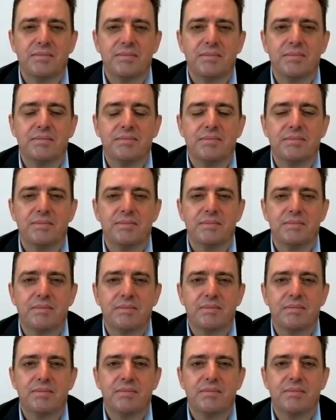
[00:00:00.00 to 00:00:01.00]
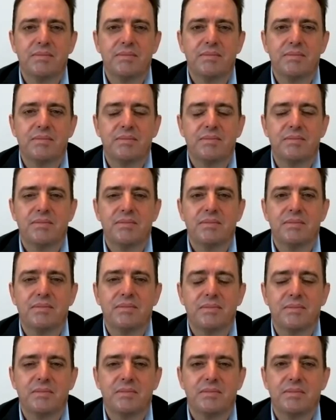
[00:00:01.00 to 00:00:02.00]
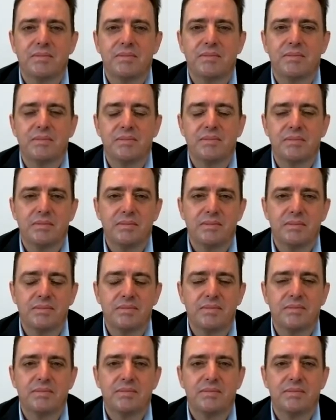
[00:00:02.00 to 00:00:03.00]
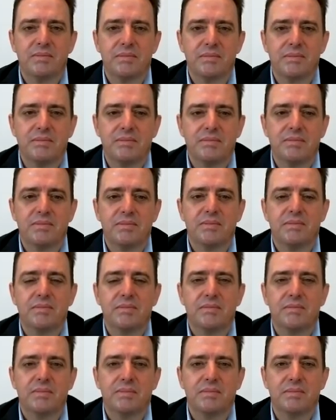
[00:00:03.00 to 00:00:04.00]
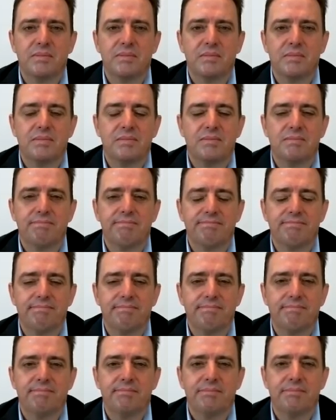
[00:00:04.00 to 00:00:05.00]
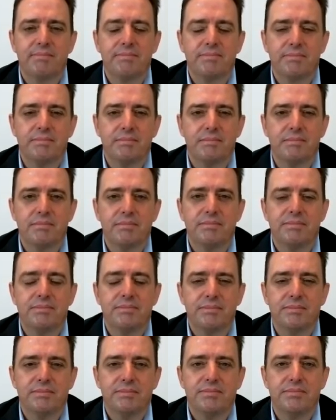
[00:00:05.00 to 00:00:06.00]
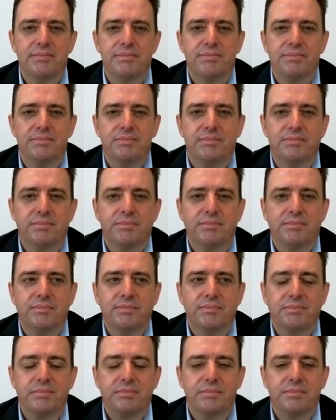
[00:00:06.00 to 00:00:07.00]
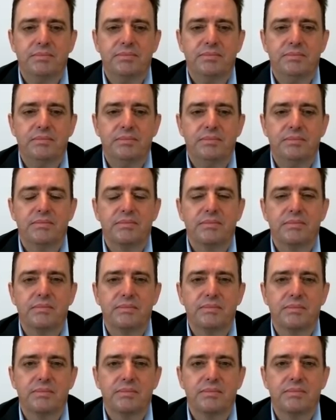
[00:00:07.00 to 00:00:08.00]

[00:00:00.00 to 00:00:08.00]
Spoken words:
(not speaking)